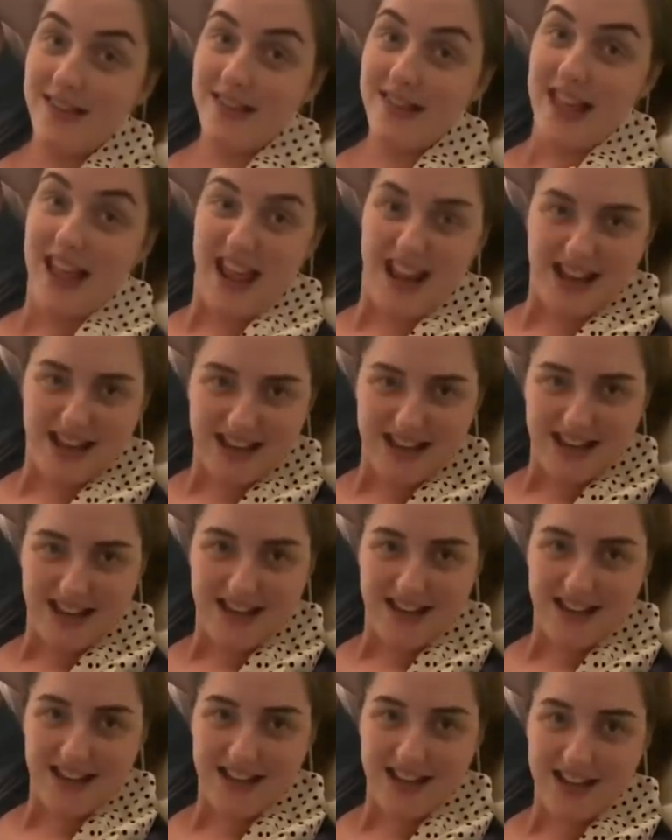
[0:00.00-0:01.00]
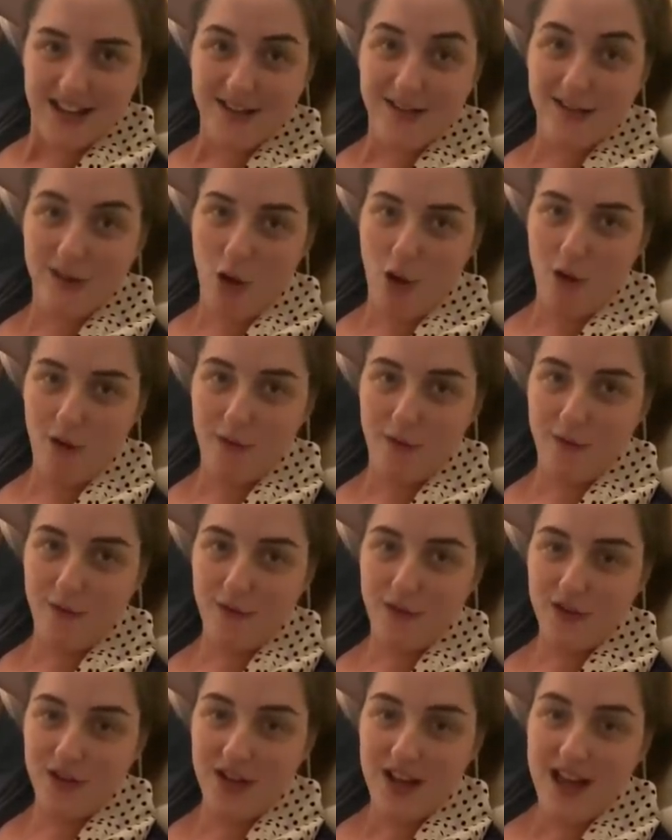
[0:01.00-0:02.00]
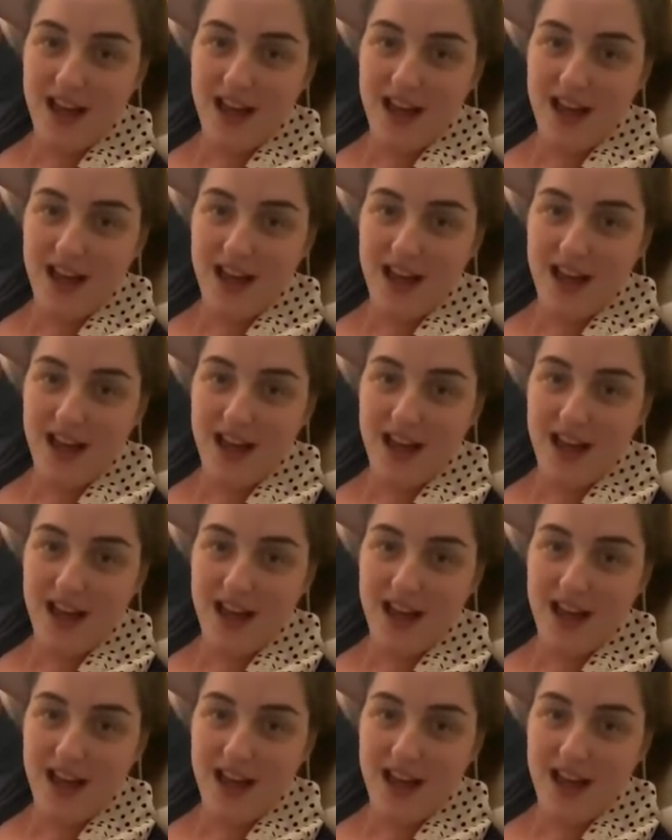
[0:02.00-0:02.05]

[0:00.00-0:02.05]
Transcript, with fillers: thin, soft,